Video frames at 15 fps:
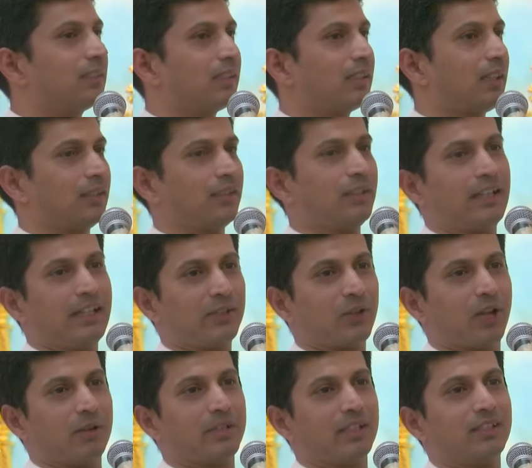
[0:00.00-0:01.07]
suddenly
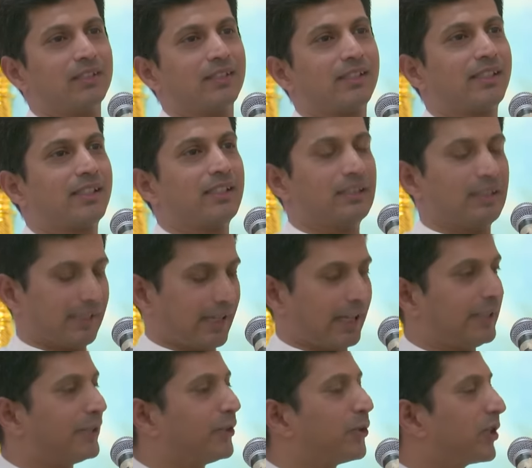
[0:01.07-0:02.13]
Swami
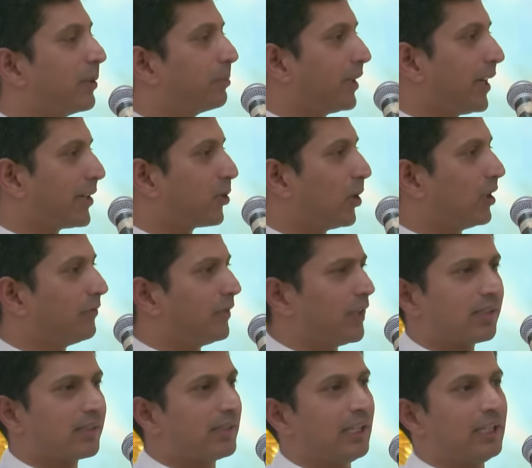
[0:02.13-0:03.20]
decided to surprise all of
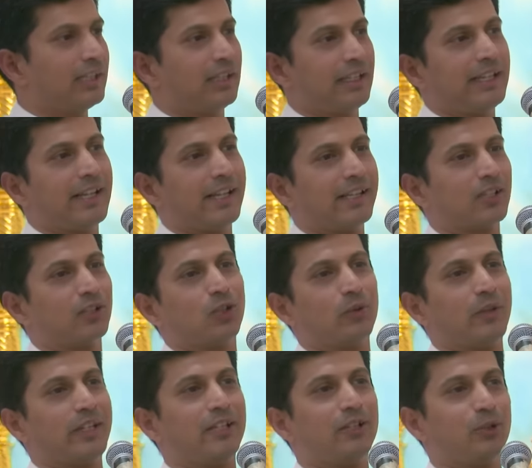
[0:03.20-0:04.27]
us. Till 3 days ago,
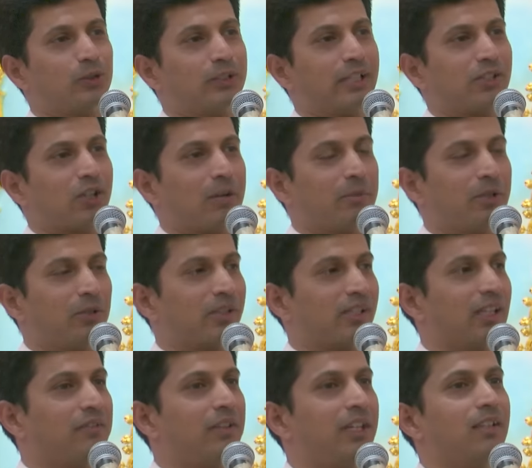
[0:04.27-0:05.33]
we didn't know that Swami was
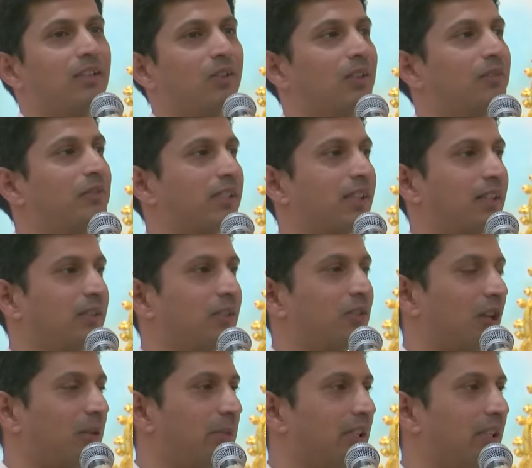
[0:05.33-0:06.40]
leaving. All of a sudden,
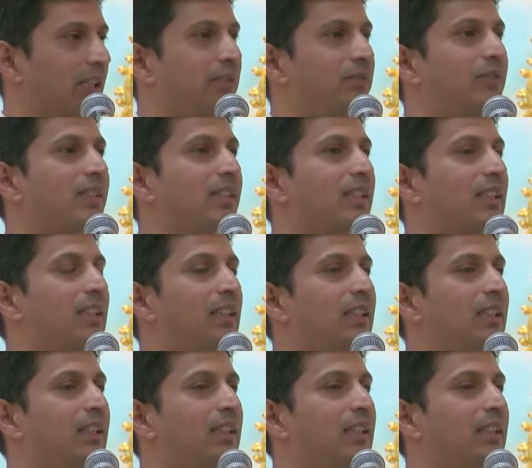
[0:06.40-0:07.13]
Swami leaves.